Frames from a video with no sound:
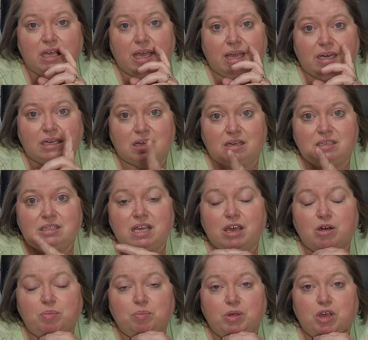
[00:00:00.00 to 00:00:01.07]
it does
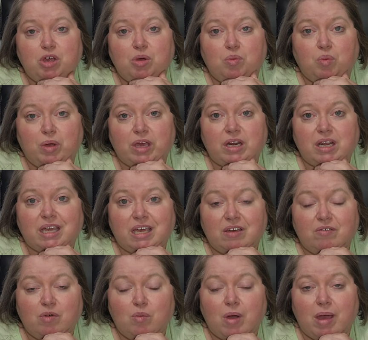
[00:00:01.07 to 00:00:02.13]
help you win a
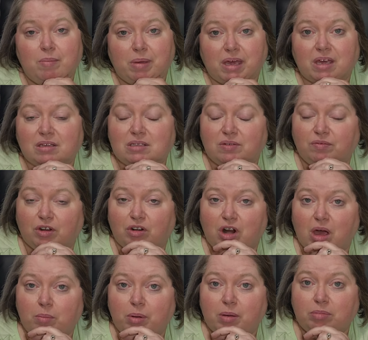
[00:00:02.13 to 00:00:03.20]
giveaway because if you're
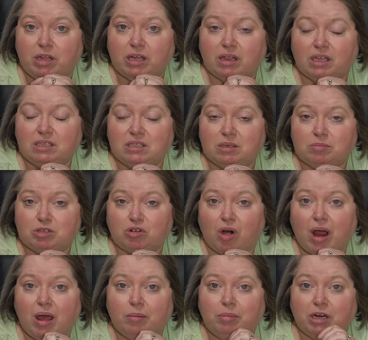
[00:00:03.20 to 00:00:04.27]
not publicly
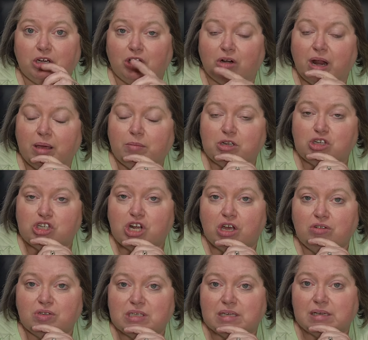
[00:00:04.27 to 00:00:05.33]
subscribed and your name is
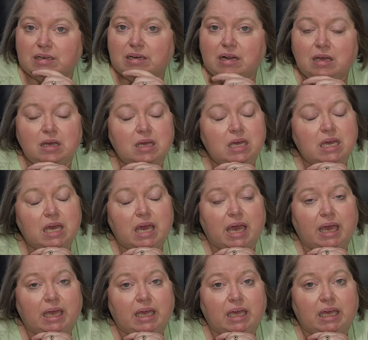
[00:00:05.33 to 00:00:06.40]
chosen,
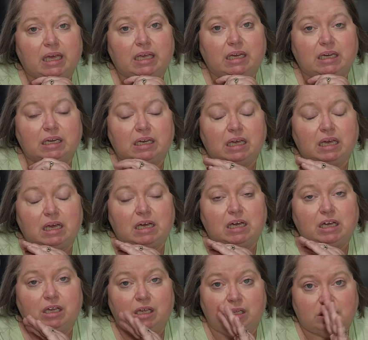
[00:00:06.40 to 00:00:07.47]
and
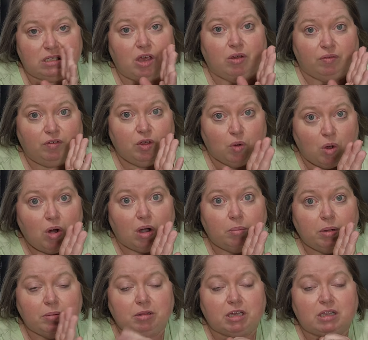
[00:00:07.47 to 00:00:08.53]
so if you are
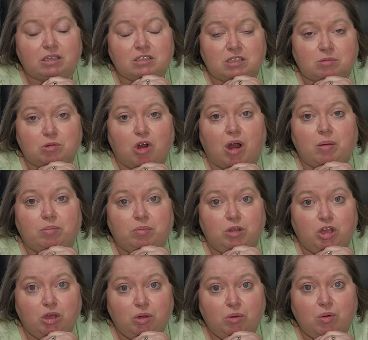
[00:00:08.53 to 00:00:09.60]
publicly subscribed,
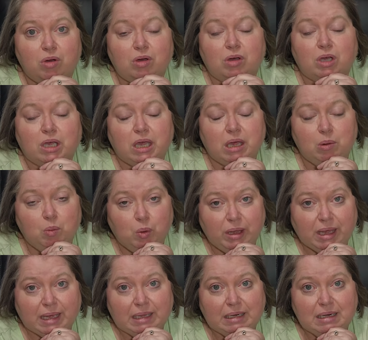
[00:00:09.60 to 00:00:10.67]
you can
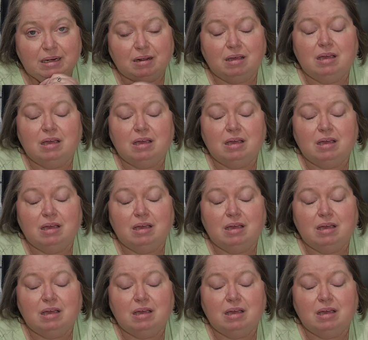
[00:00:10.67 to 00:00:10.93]
win